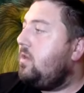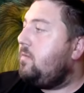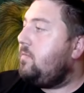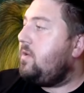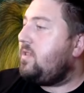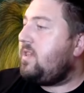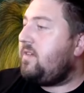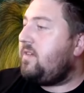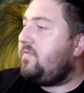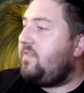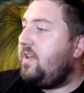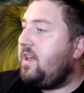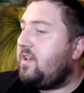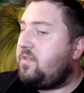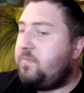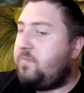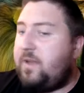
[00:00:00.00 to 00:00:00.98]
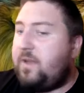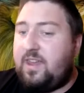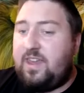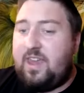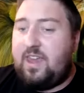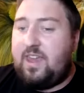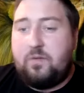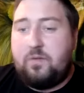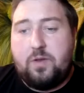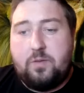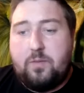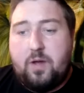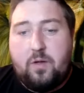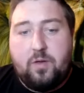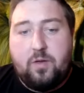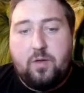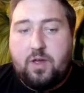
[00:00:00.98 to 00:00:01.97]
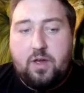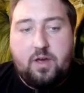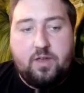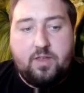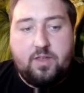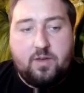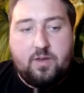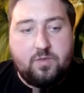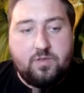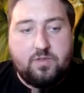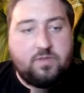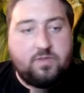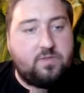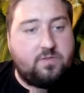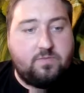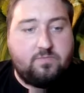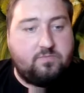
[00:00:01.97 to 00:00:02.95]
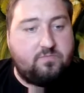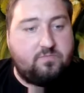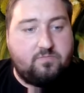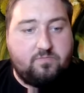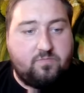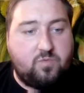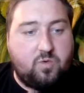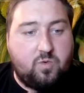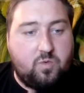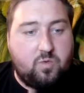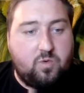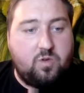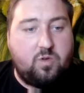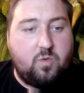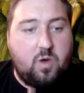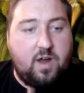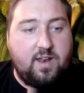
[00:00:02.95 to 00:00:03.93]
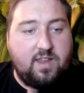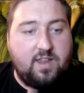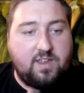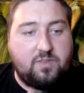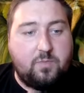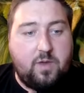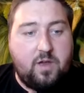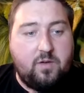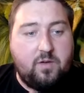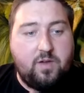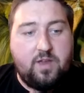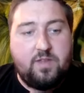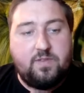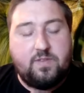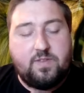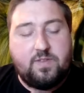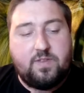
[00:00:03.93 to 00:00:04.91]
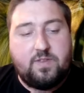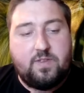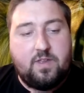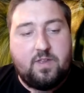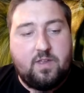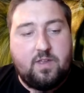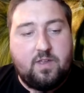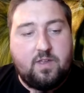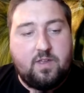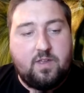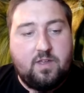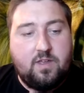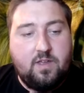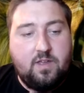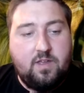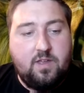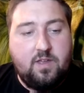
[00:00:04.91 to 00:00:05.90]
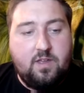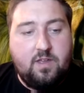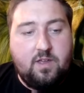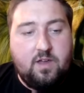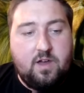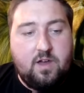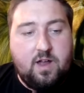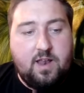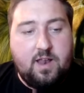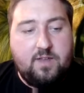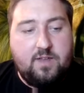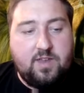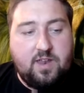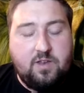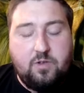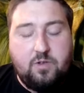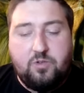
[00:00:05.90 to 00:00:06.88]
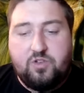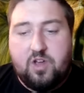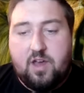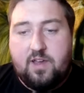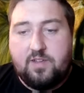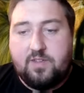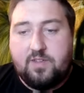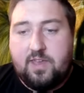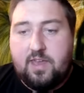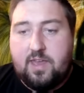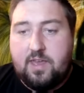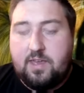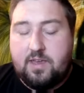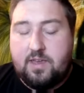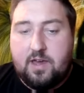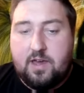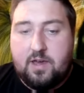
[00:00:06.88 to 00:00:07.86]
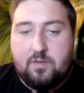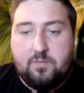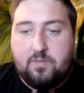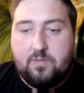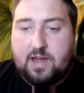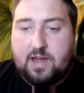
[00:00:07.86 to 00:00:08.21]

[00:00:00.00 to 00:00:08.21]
but definitely I spent a year in America. That was quite an experience. I lived in New Jersey, um,